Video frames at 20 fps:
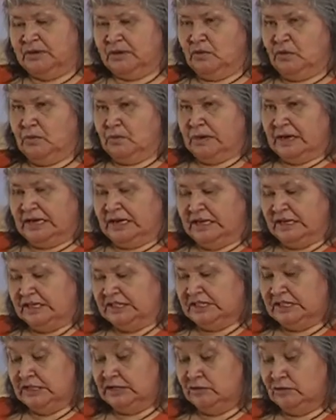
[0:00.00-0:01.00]
it was normal
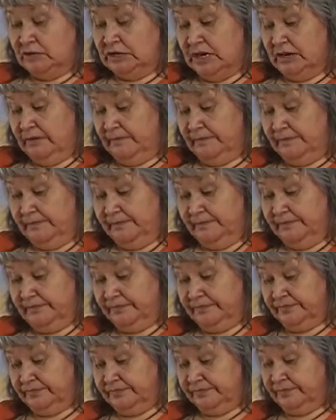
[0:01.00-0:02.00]
to learn from
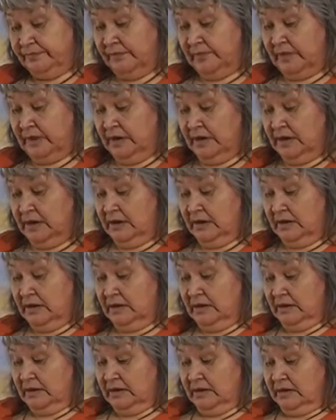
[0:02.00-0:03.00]
others as they
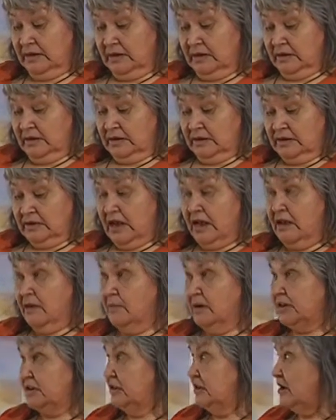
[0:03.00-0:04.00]
demonstrated the
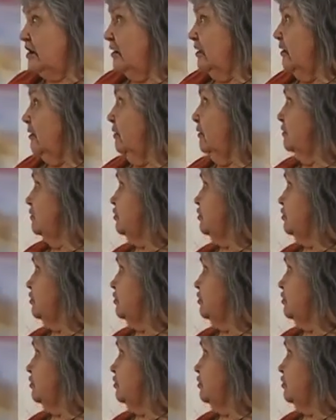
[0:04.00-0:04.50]
importance of peaceful